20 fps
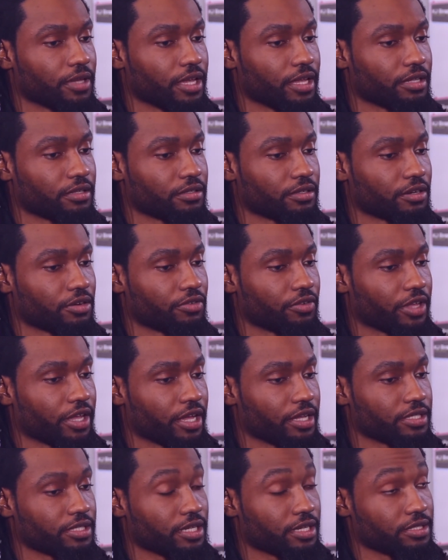it
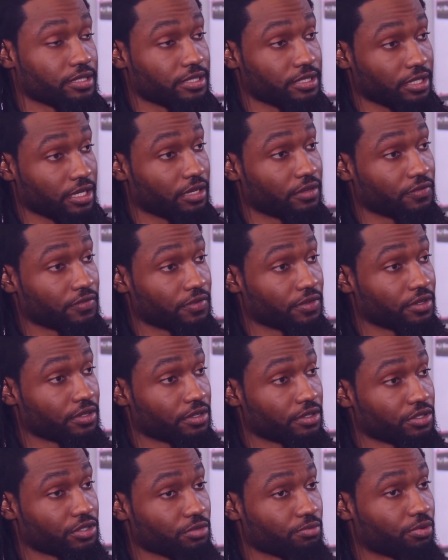creates a safe,
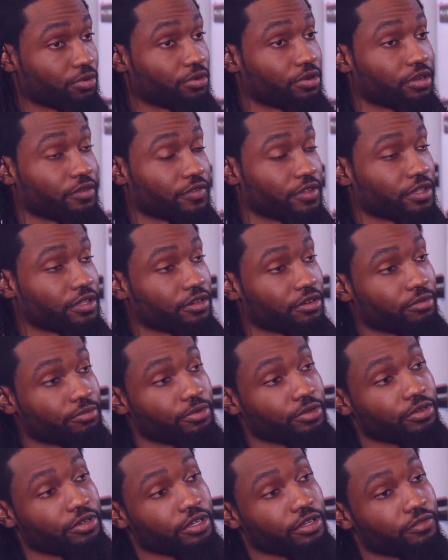supportive, and
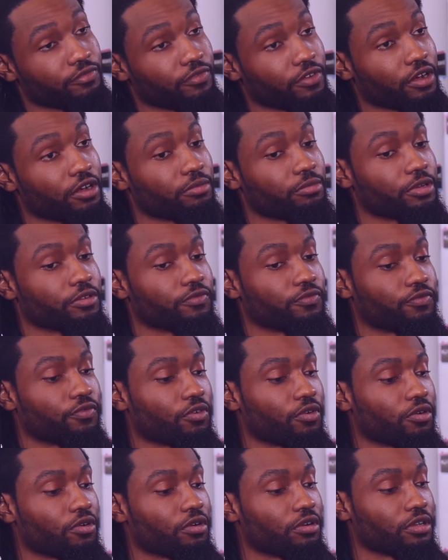therapeutic environment
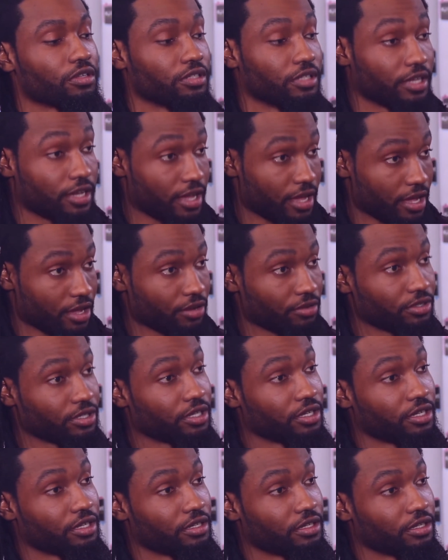for now
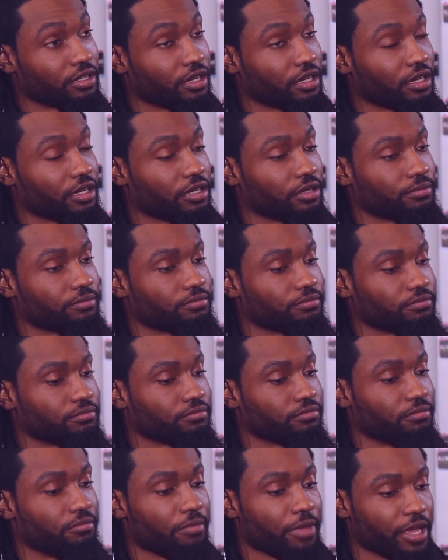
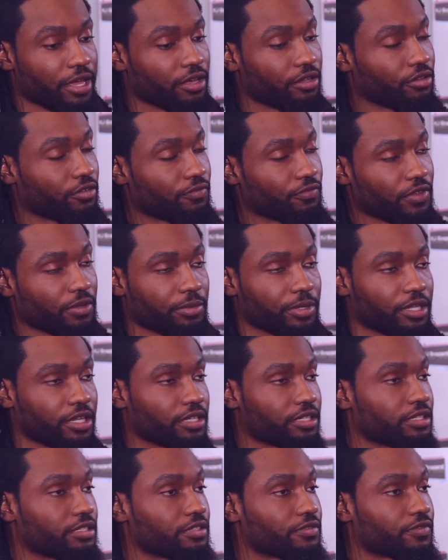male or female
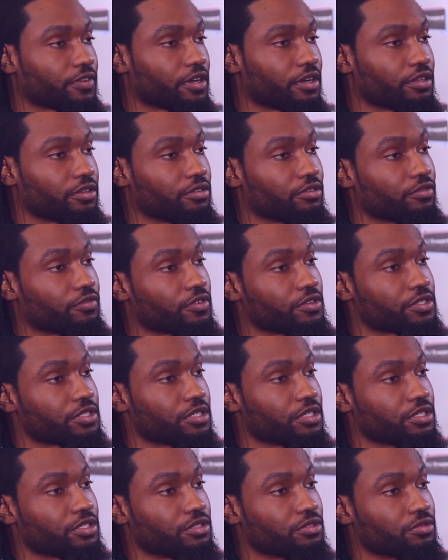identifying
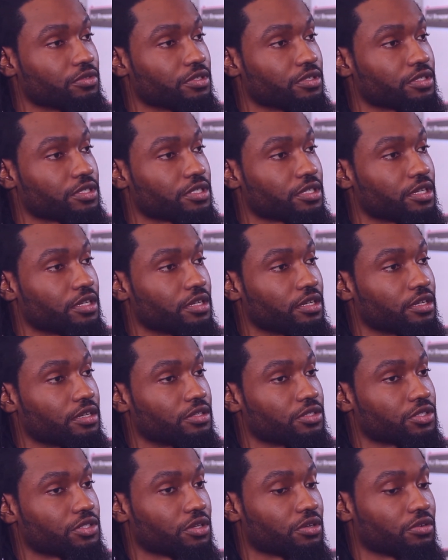university students.
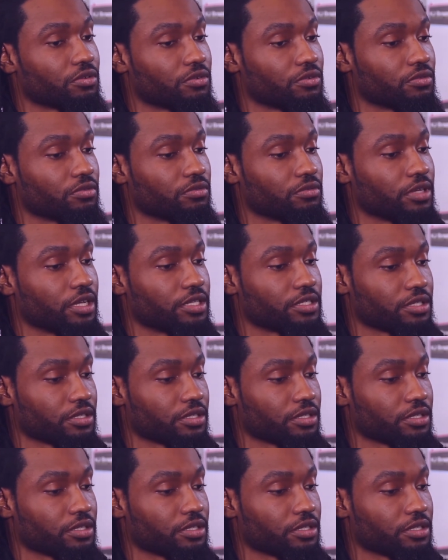So